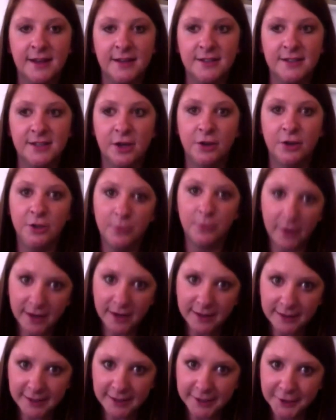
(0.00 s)
So you
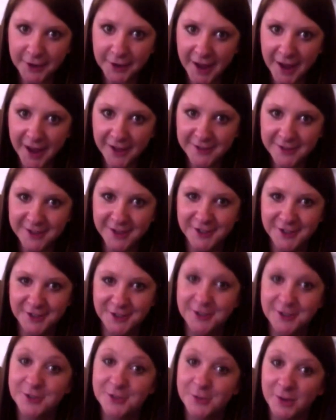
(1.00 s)
want to clean your house because
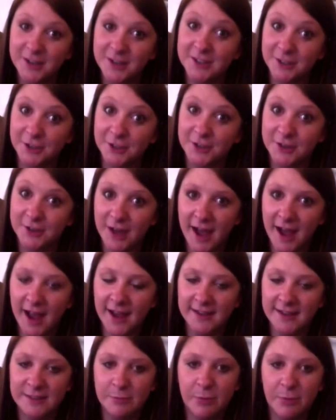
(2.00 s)
you just want it to look
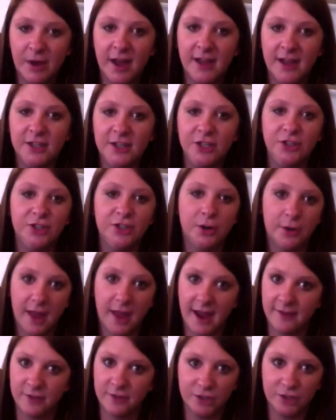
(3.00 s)
nice, but you don't
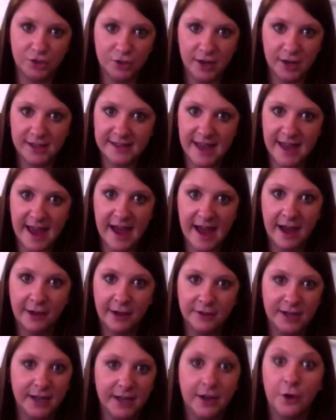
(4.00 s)
have to stress
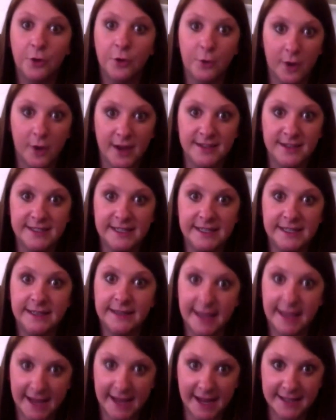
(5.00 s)
out and go crazy
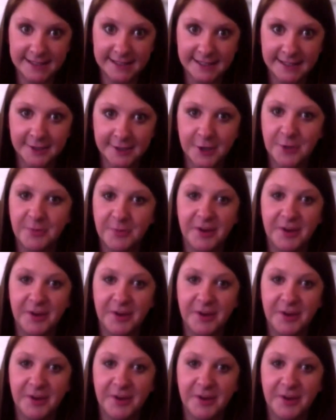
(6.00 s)
like I did,